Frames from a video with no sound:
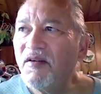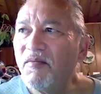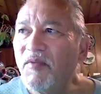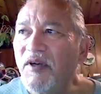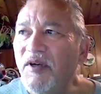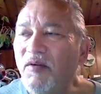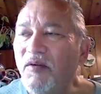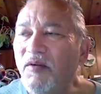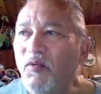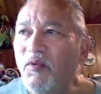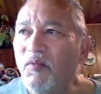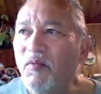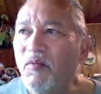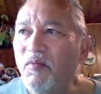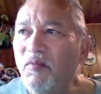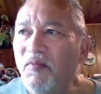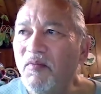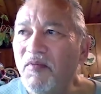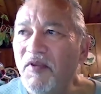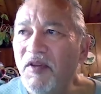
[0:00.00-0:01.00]
my
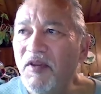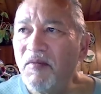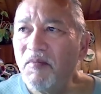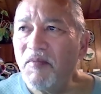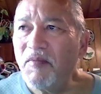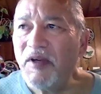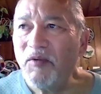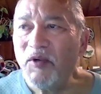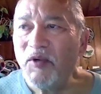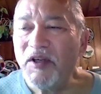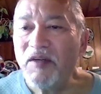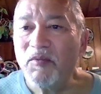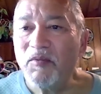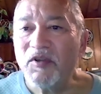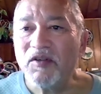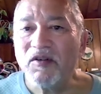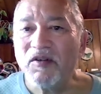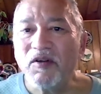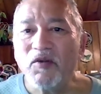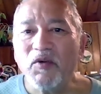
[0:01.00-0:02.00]
my reading
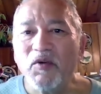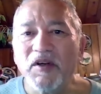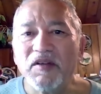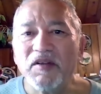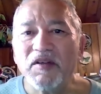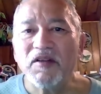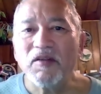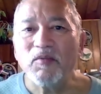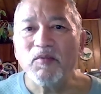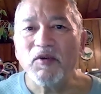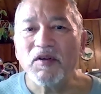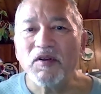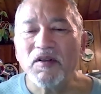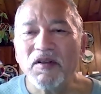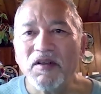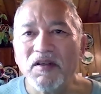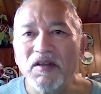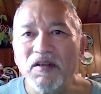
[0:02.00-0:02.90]
material quite deliberately.